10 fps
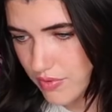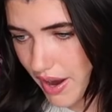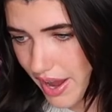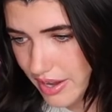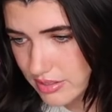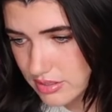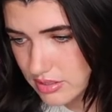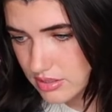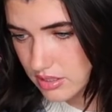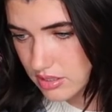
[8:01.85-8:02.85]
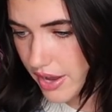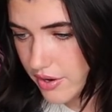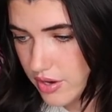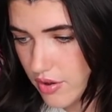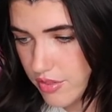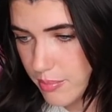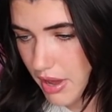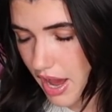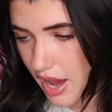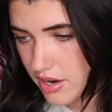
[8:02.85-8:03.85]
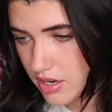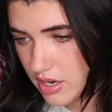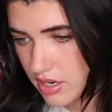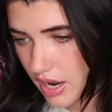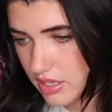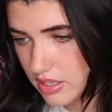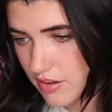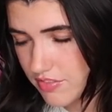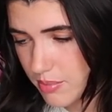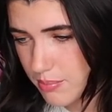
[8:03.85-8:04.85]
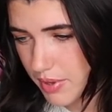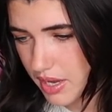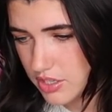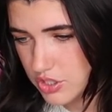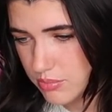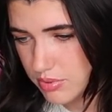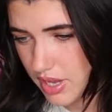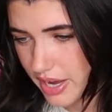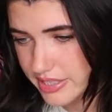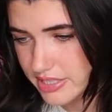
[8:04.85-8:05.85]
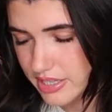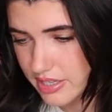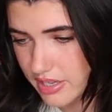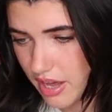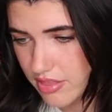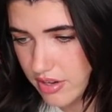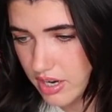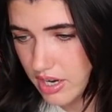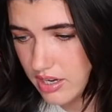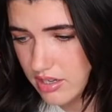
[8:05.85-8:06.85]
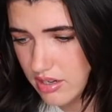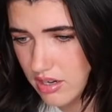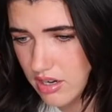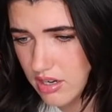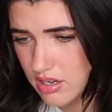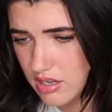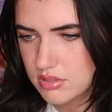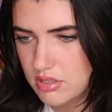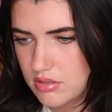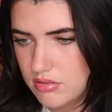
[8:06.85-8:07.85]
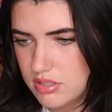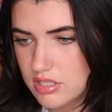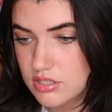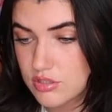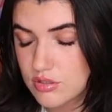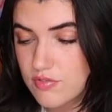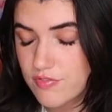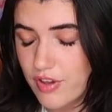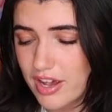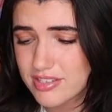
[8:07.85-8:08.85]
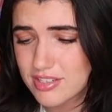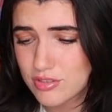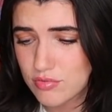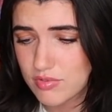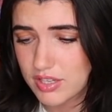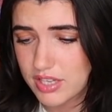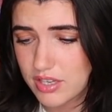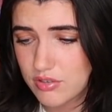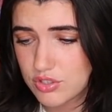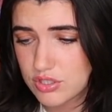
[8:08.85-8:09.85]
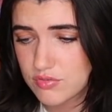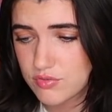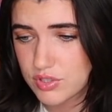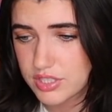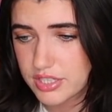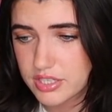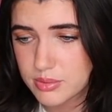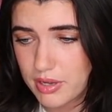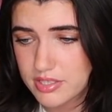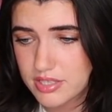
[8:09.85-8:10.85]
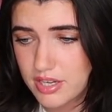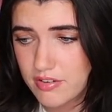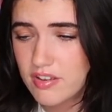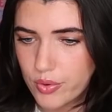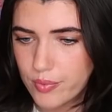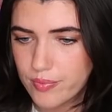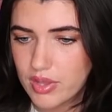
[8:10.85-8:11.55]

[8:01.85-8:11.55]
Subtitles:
dress. I don't know, the pattern. I love the beige and black together. Oh, well, this vest is really cute, just really expensive. Oh,